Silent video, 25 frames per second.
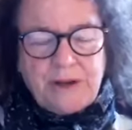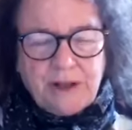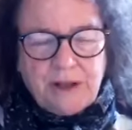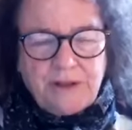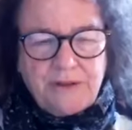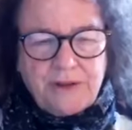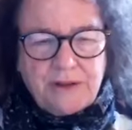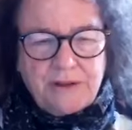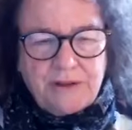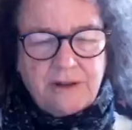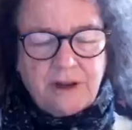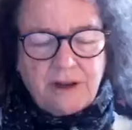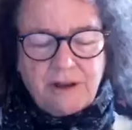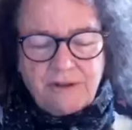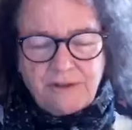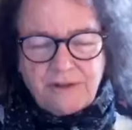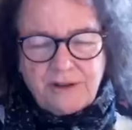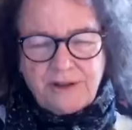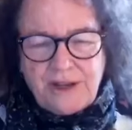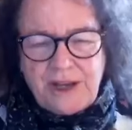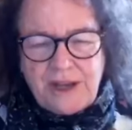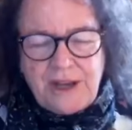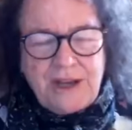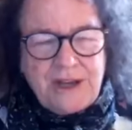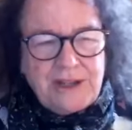in on
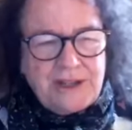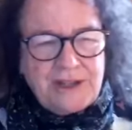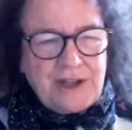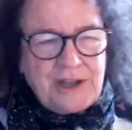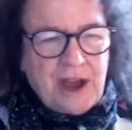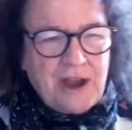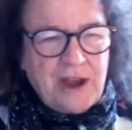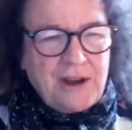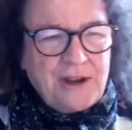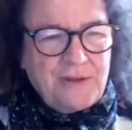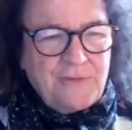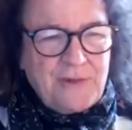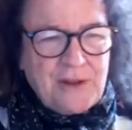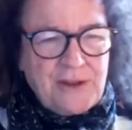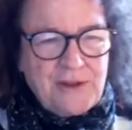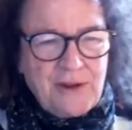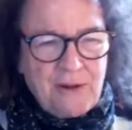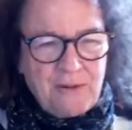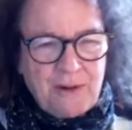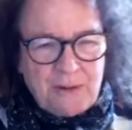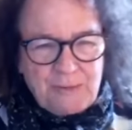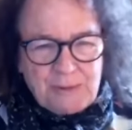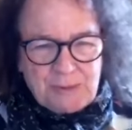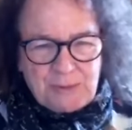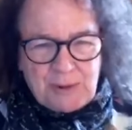the heating side, even
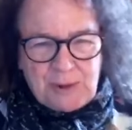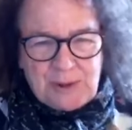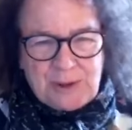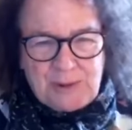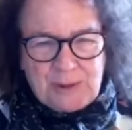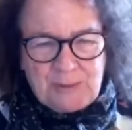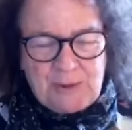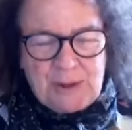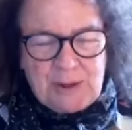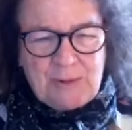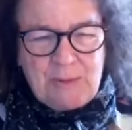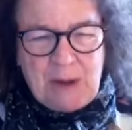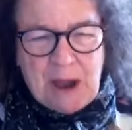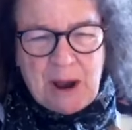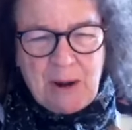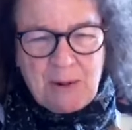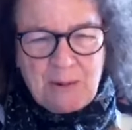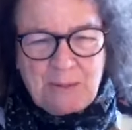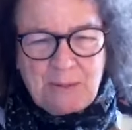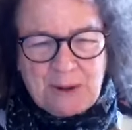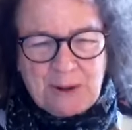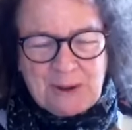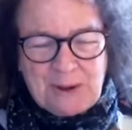though I'm supposed to be the power